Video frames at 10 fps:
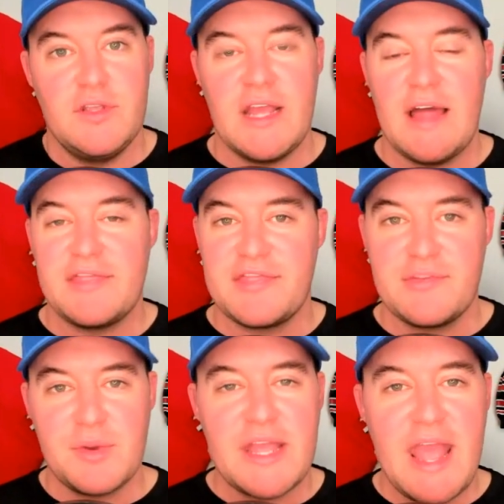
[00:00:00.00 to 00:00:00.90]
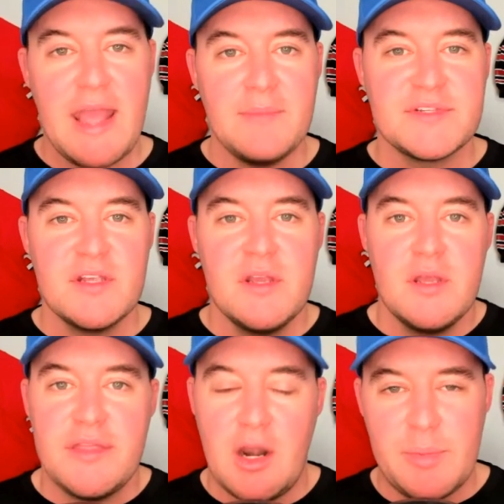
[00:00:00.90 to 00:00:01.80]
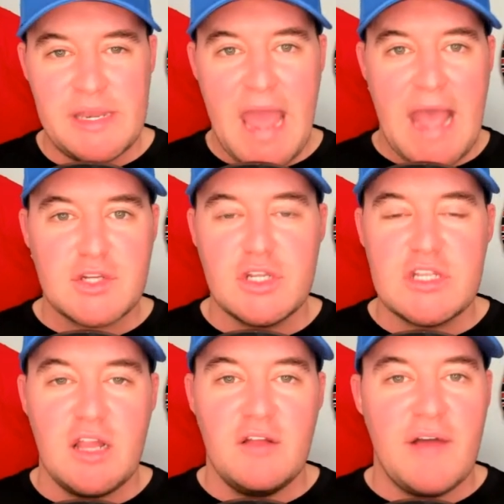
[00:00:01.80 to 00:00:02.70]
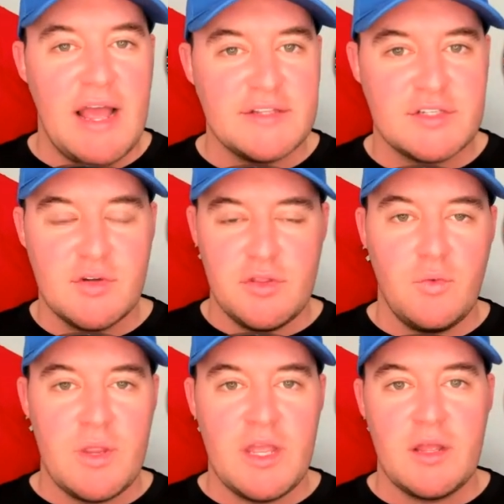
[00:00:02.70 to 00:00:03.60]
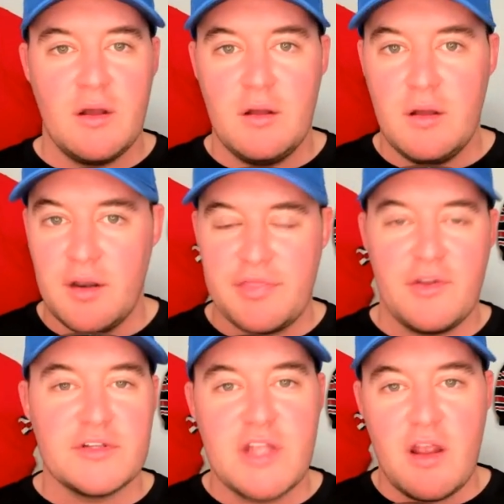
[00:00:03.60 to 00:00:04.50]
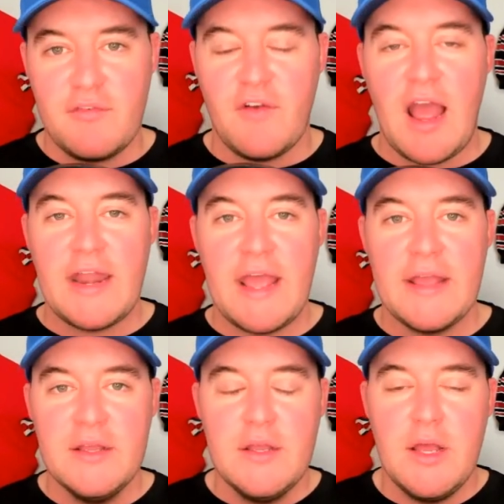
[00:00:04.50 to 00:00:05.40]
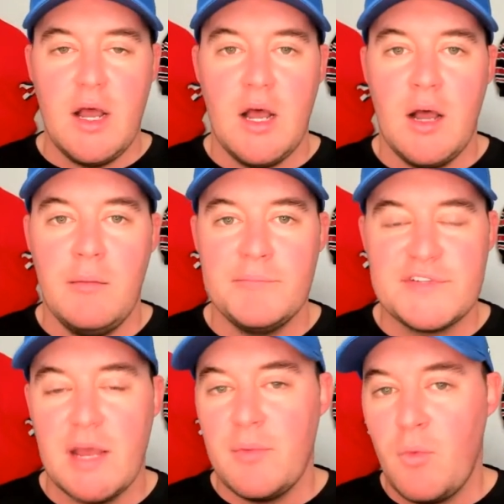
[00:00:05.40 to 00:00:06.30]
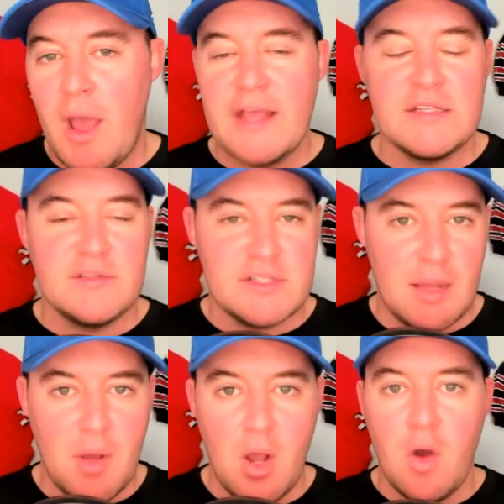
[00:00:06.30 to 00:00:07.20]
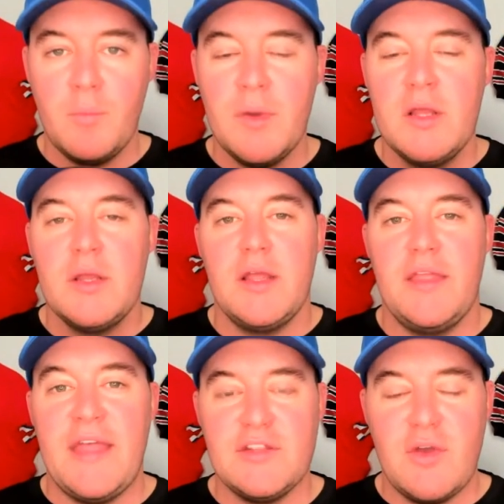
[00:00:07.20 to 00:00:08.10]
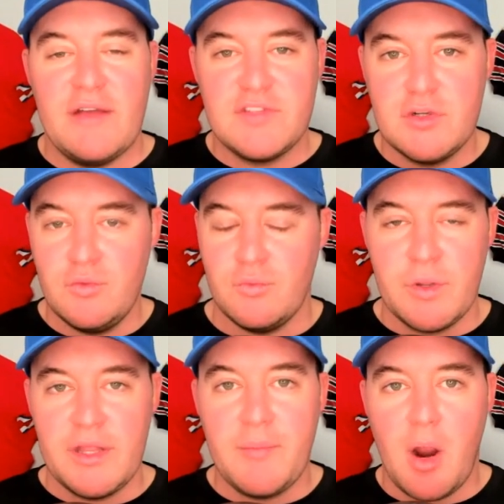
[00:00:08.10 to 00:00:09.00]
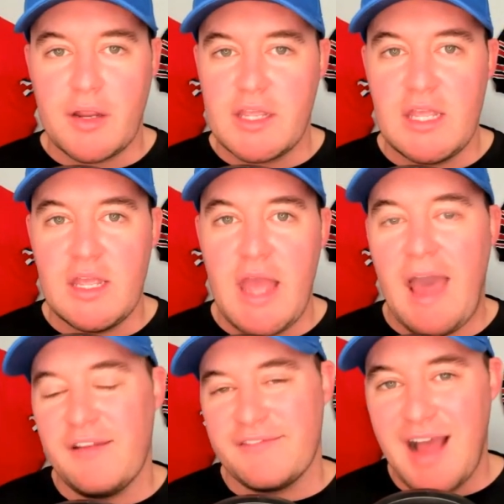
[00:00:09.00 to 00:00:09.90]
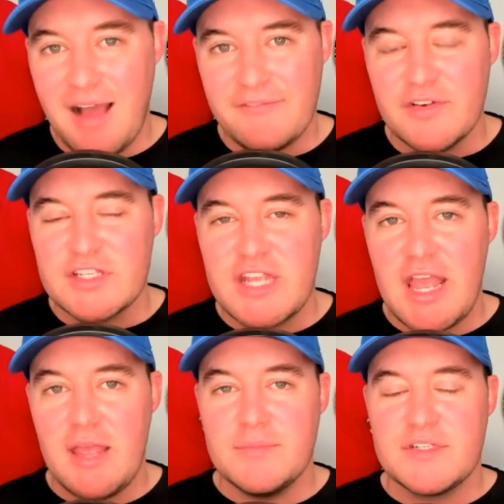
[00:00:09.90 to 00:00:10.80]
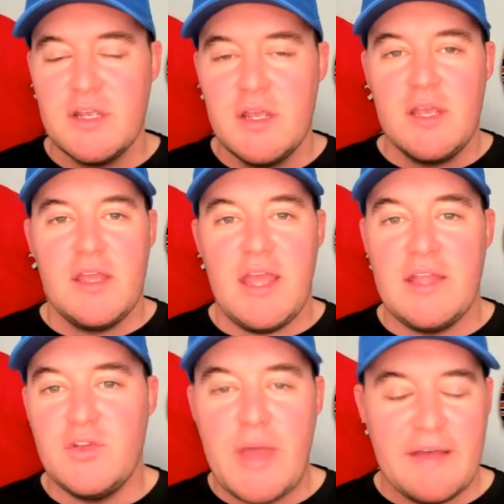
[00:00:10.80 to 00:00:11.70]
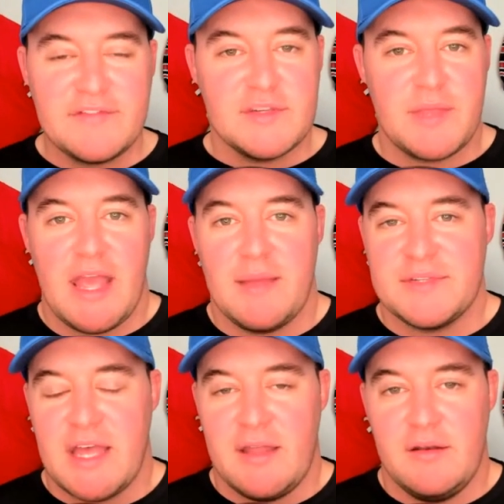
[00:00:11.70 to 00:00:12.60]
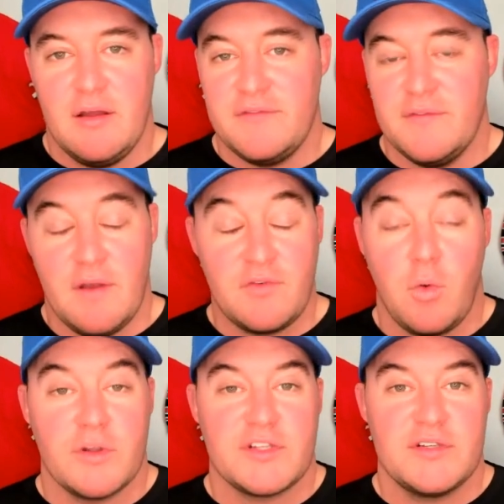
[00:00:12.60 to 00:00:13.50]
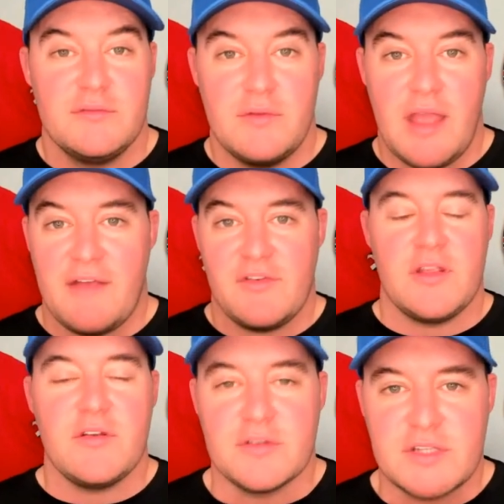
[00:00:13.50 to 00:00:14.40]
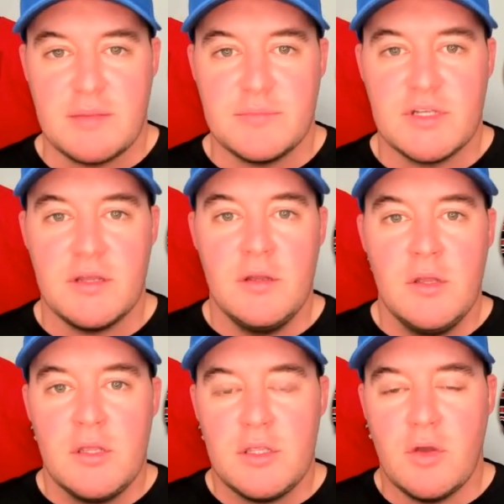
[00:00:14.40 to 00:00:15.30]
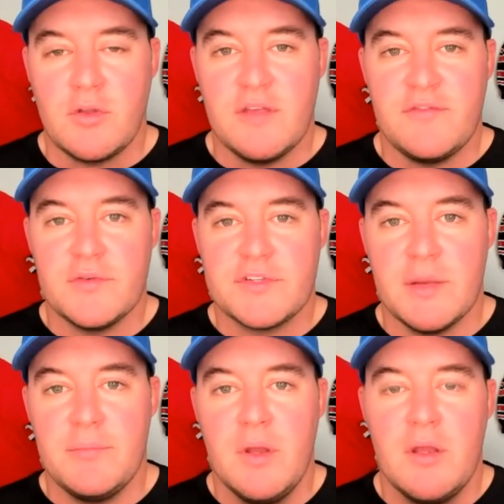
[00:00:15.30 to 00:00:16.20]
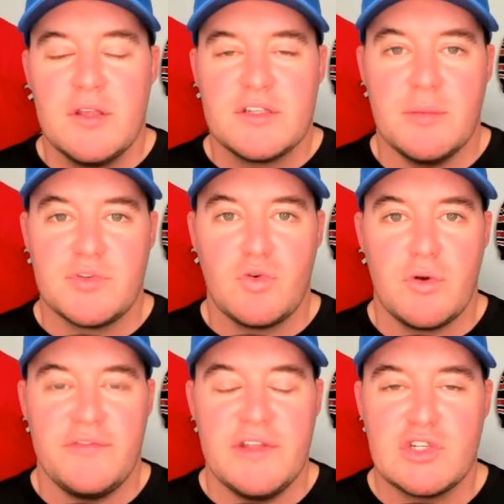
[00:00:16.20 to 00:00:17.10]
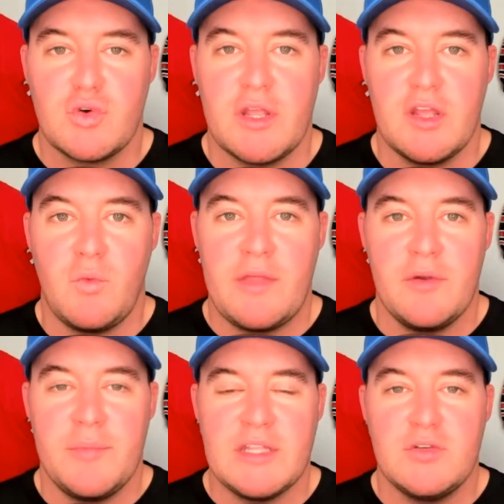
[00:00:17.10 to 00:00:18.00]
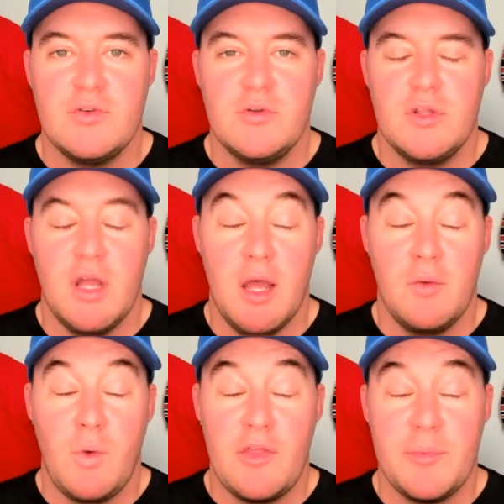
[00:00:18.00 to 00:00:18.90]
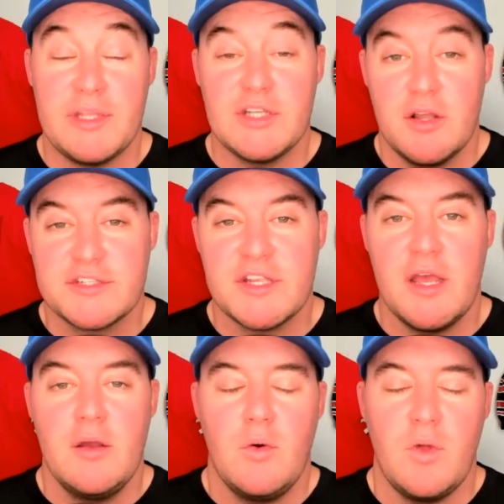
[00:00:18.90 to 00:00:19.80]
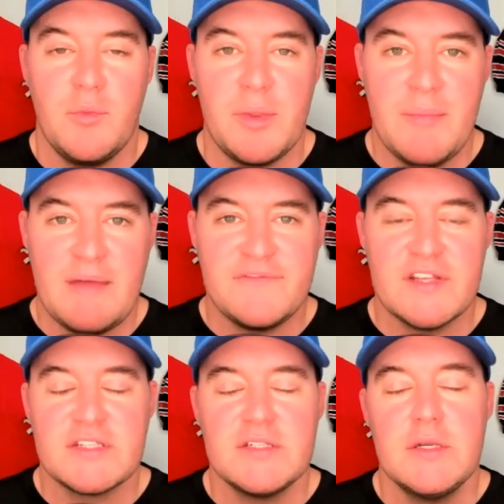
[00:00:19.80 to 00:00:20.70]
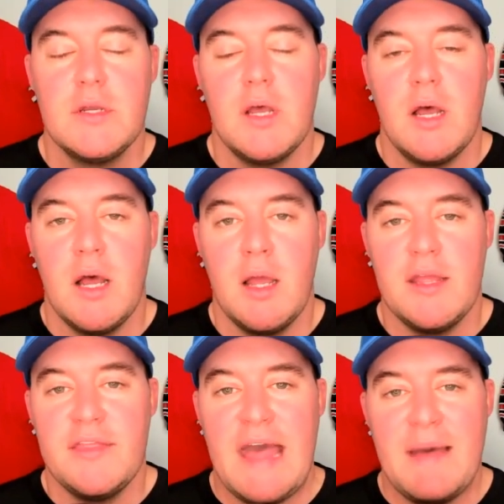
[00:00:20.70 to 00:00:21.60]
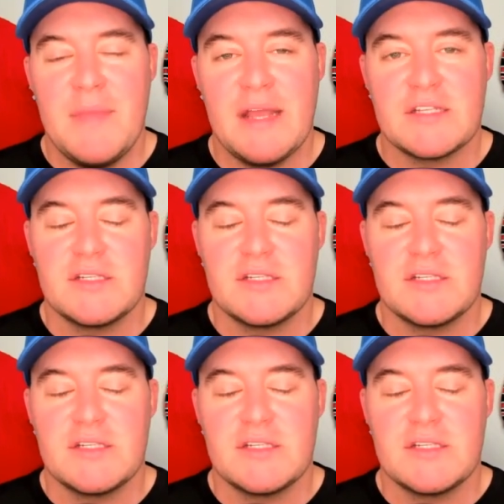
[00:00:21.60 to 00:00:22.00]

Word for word: You got three games that'll be nationally televised during the week on a Thursday or Friday, um, some away, some home. And then you have two really marquee out-of-conference games, and you have some games that, of, of course, every year seem to, you know, give you some some sort of intrigue, whether it be two, uh, whether it be Tulsa, whether it be Memphis, uh, in that mix.